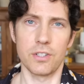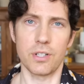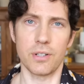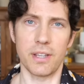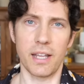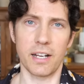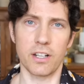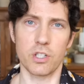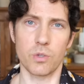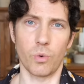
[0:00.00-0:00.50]
So
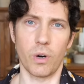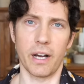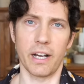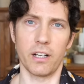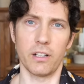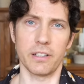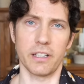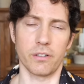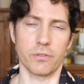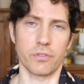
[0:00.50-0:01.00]
that is
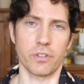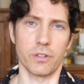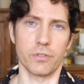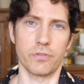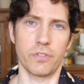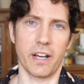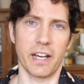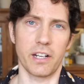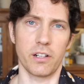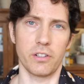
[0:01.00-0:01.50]
wild. And for a
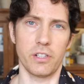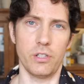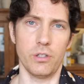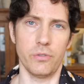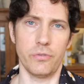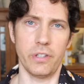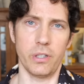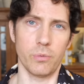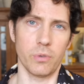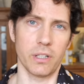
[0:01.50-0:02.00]
final
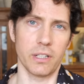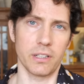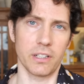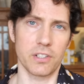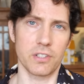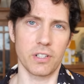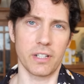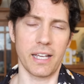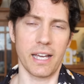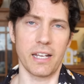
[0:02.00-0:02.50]
UV1,
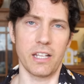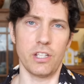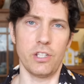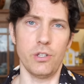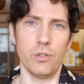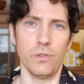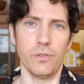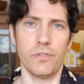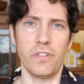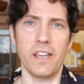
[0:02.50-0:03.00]
let's look at
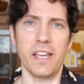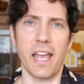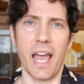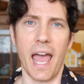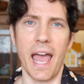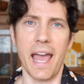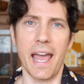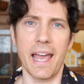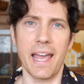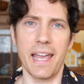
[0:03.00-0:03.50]

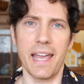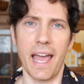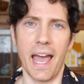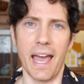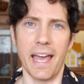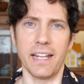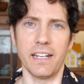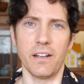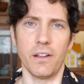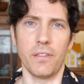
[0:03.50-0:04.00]
UVA.
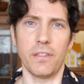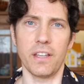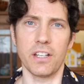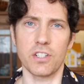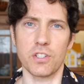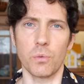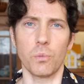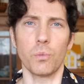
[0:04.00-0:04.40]
And this